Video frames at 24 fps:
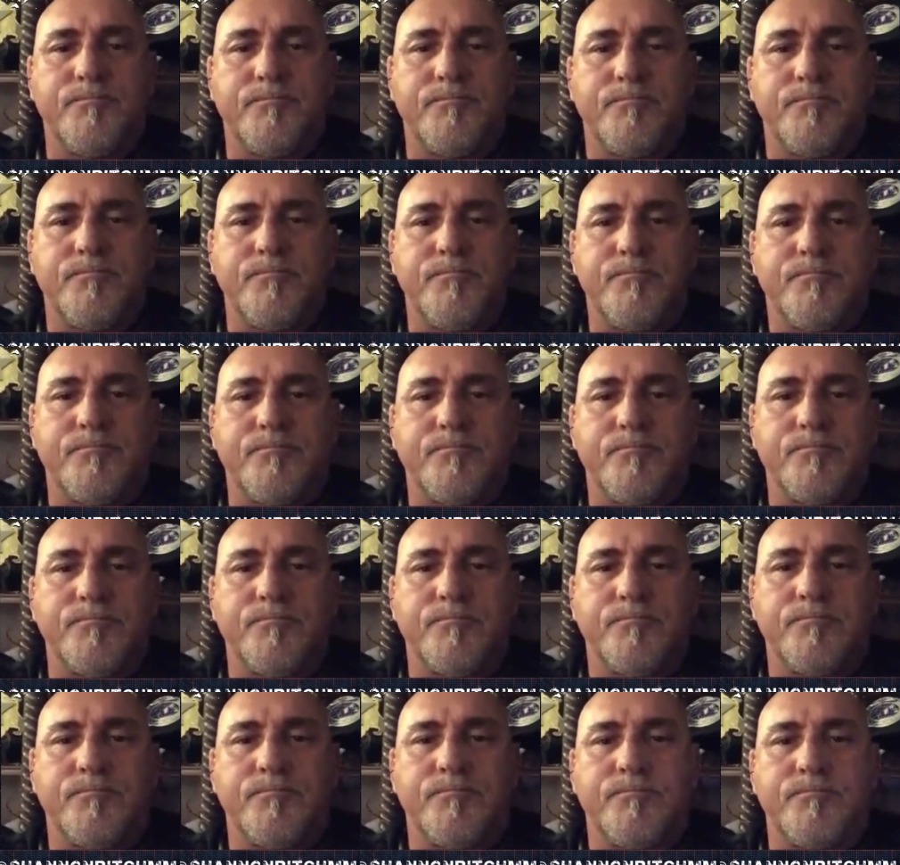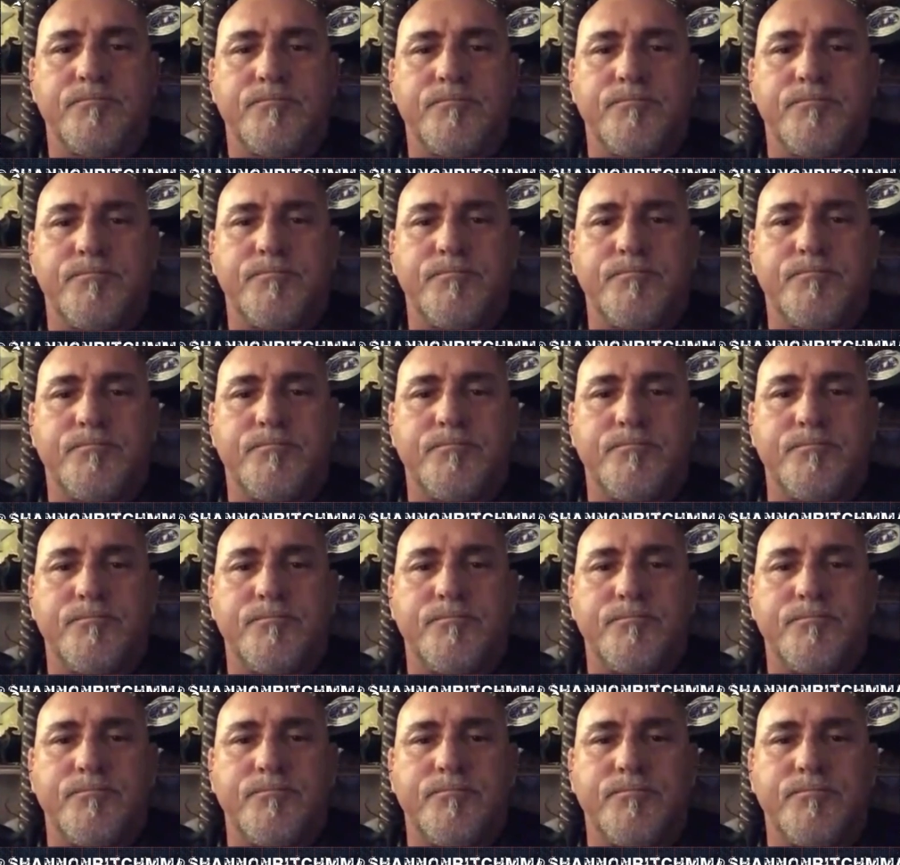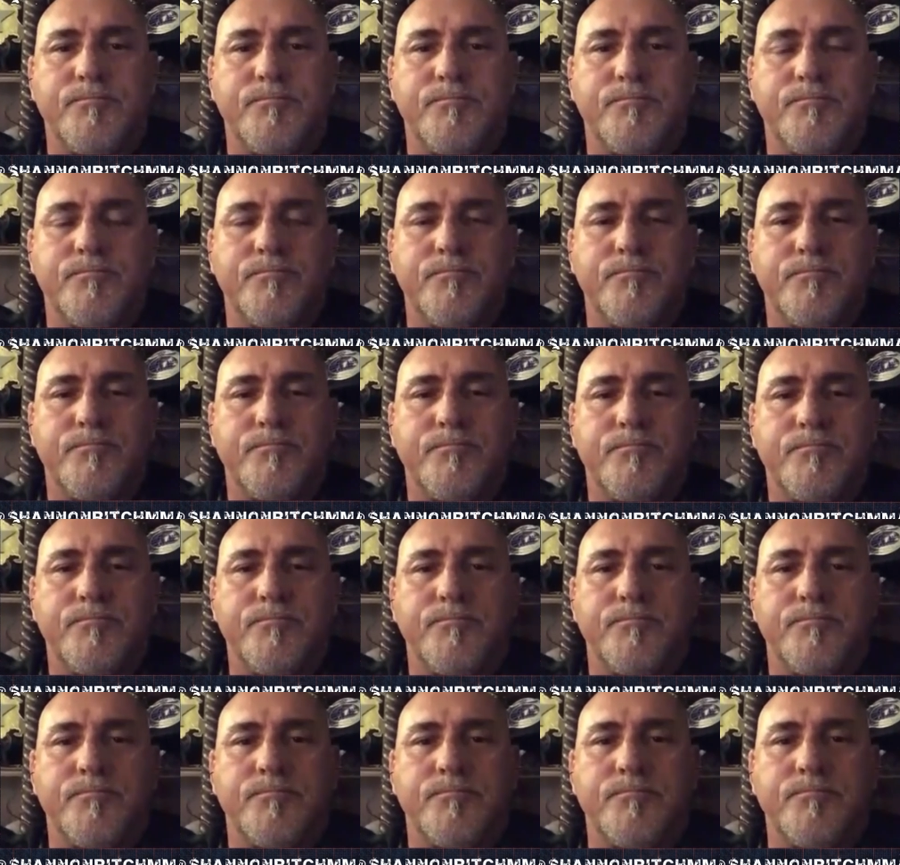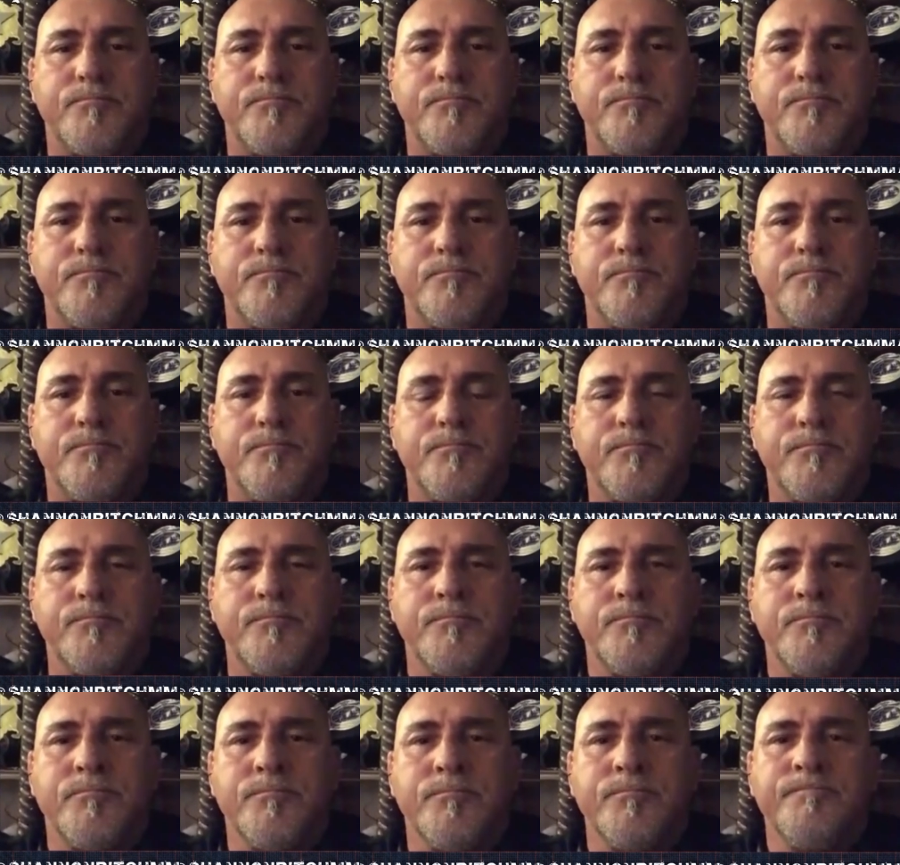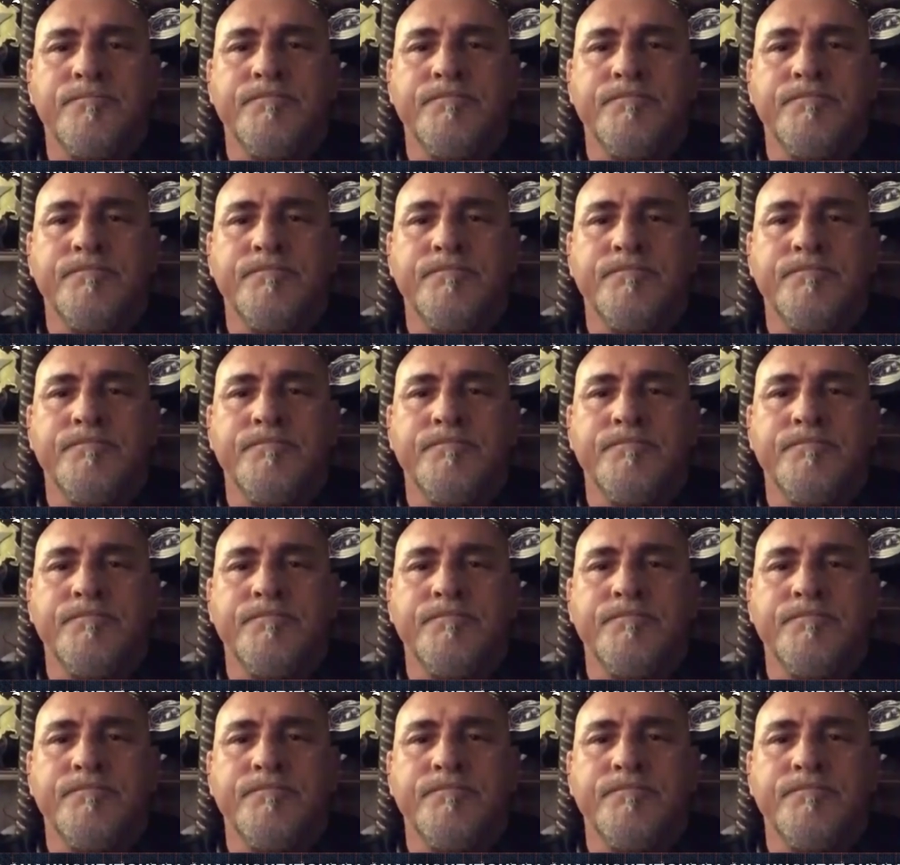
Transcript: No words are spoken by the person on screen.